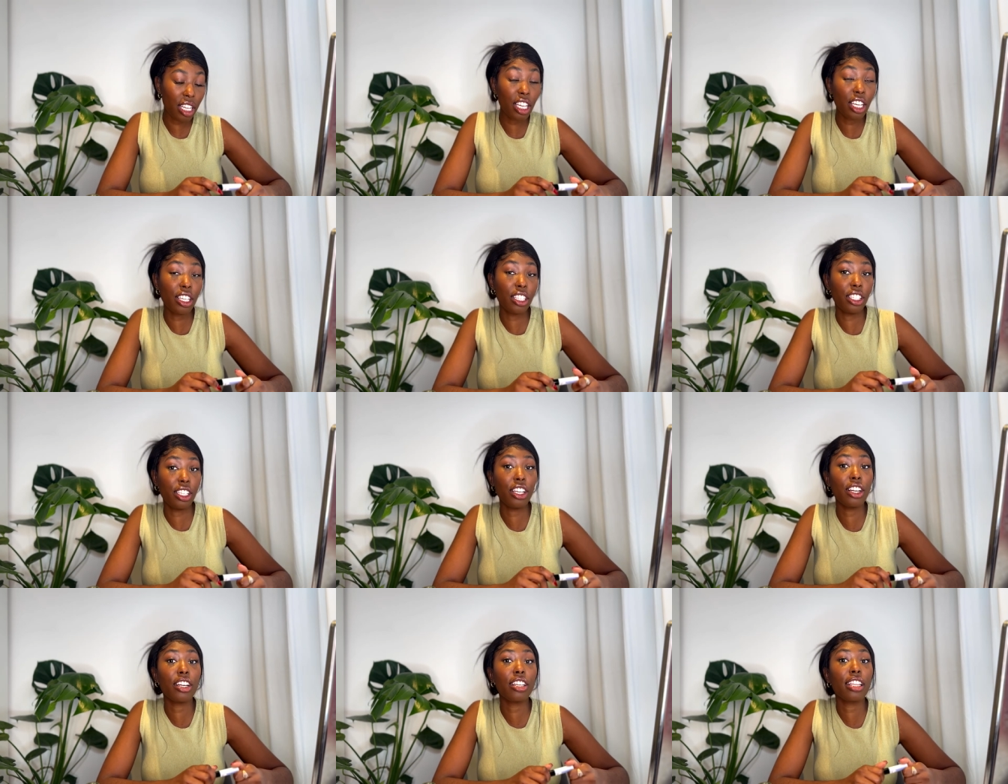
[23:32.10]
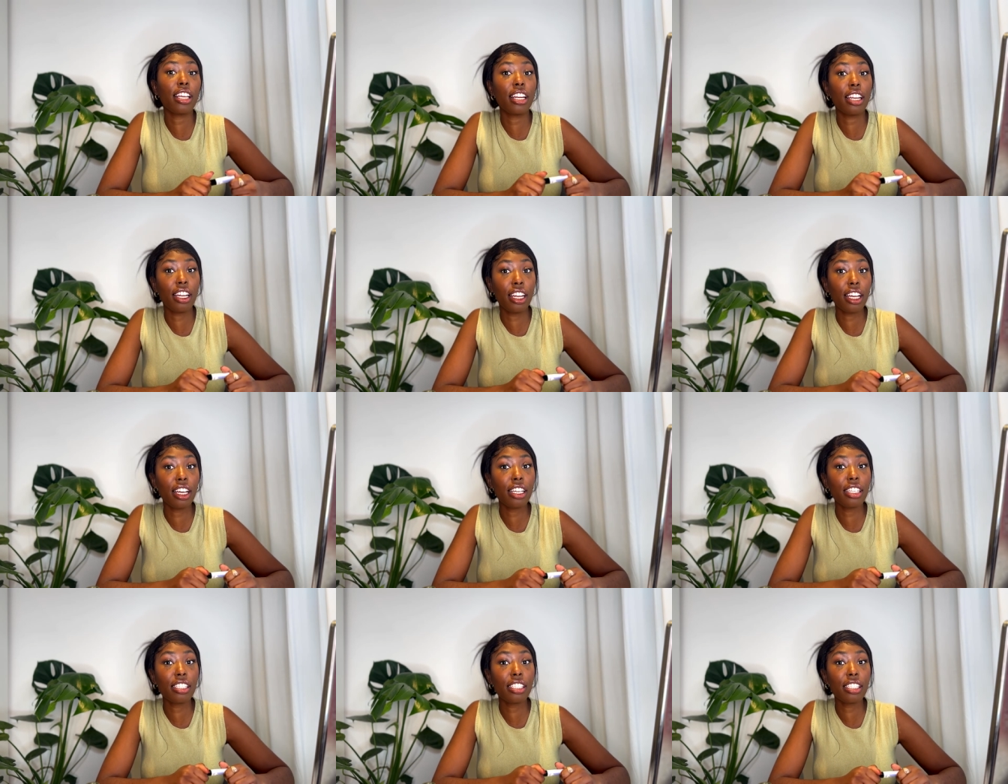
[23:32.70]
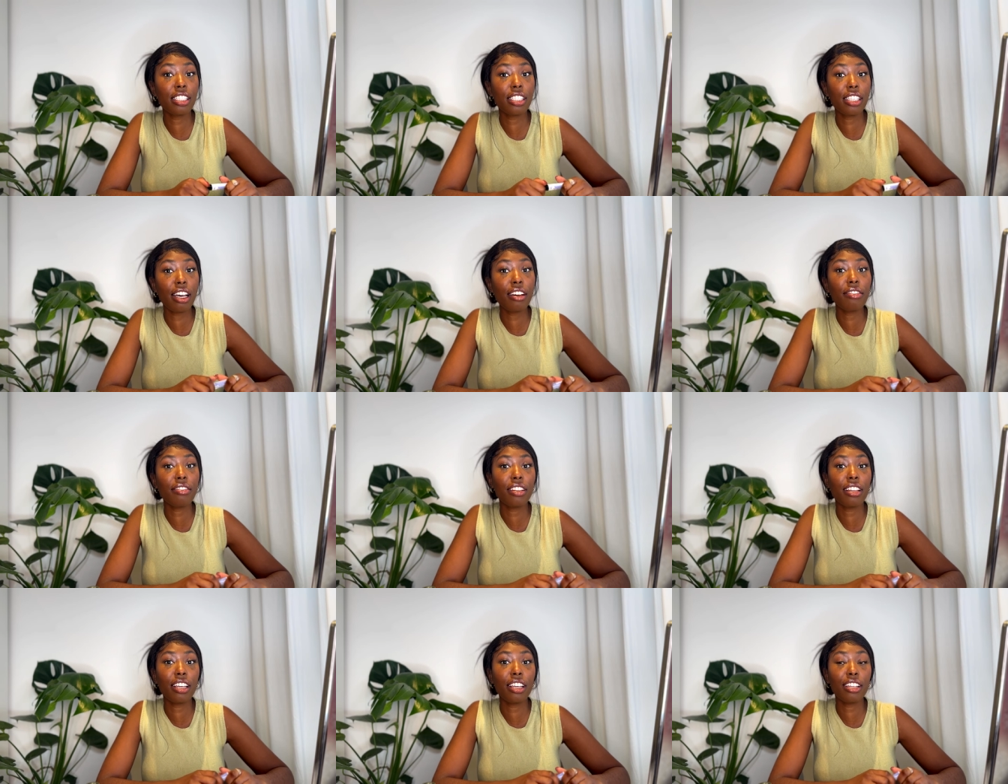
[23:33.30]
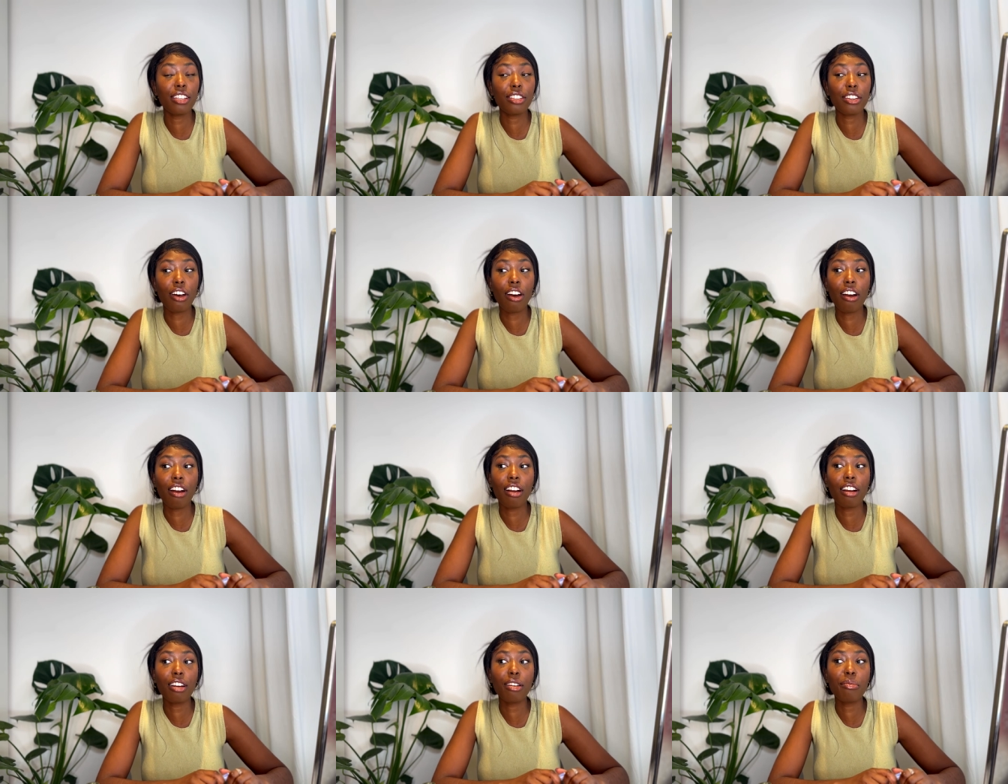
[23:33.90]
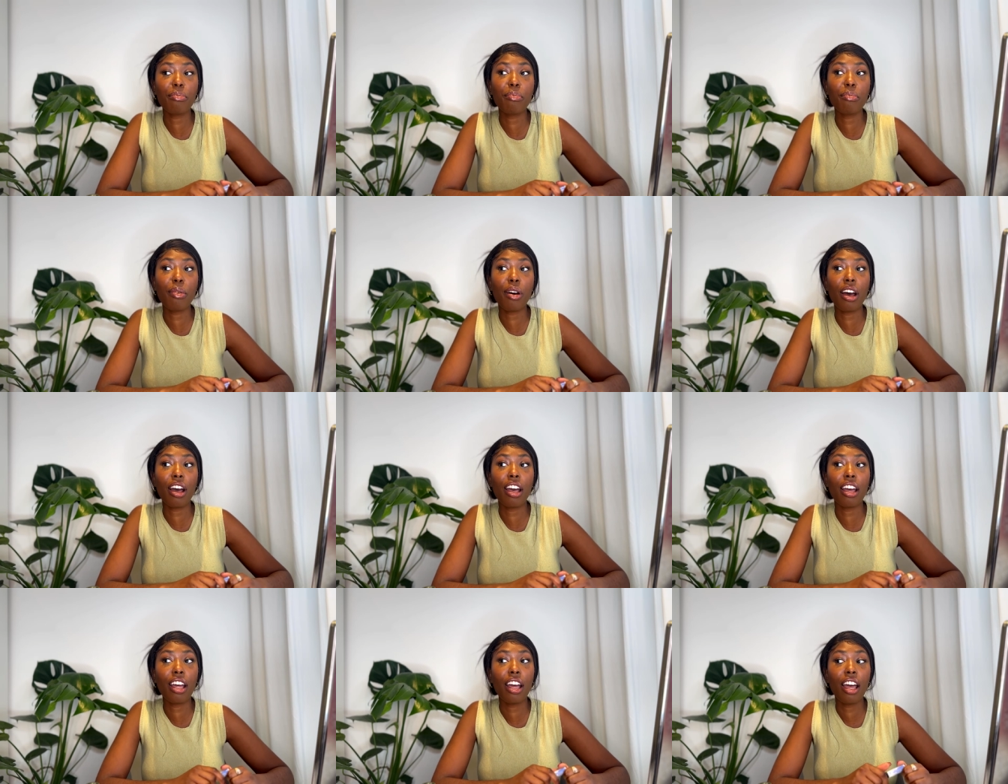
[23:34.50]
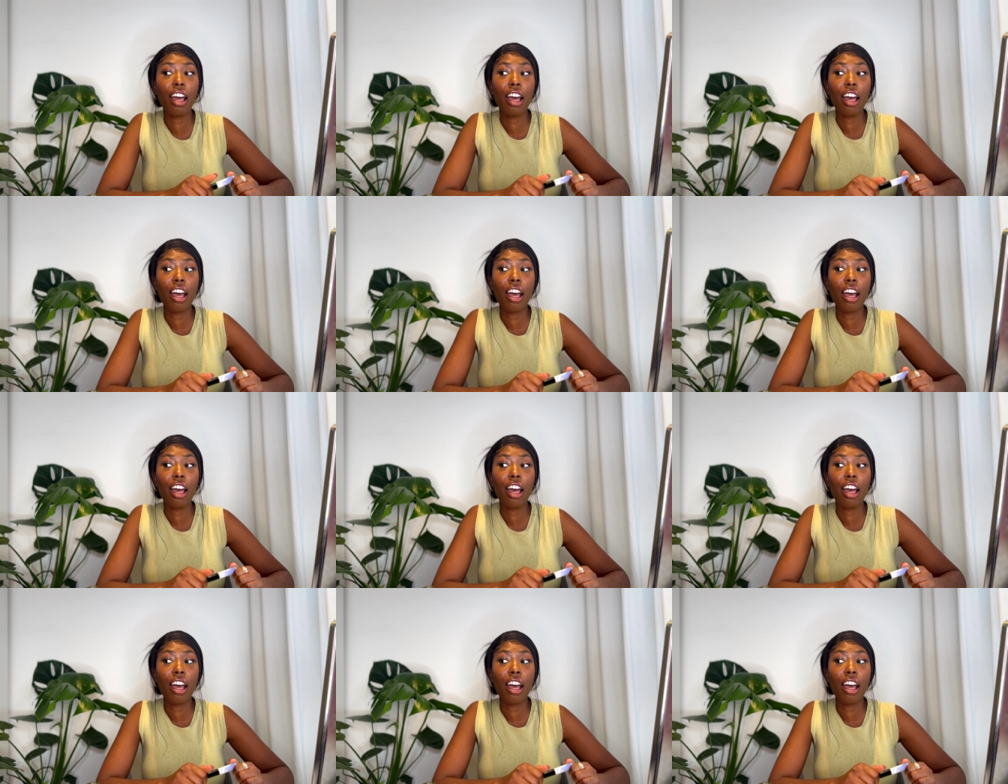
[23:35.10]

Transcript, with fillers: easier than it is. It definitely is hard, but